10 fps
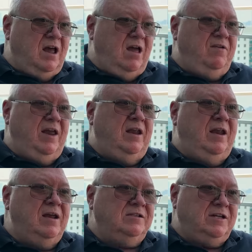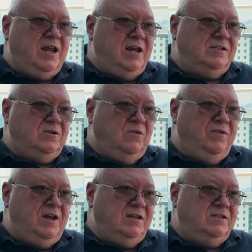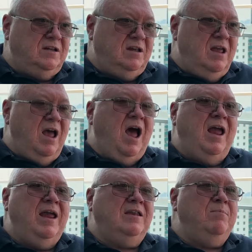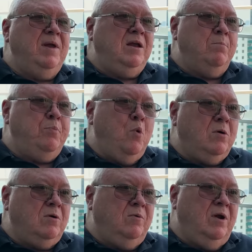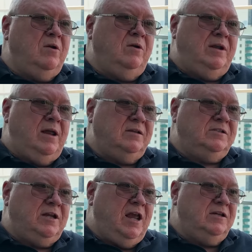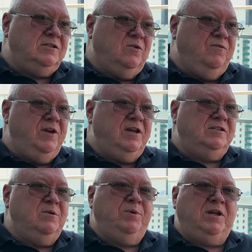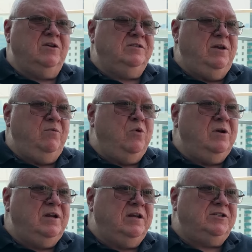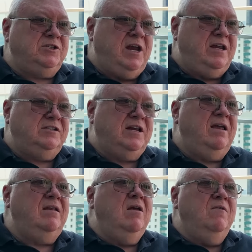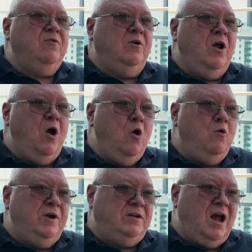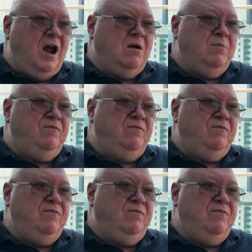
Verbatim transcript: I've had an educational visa. I had to make a border run on the educational visa because they wouldn't exchange that for an O retirement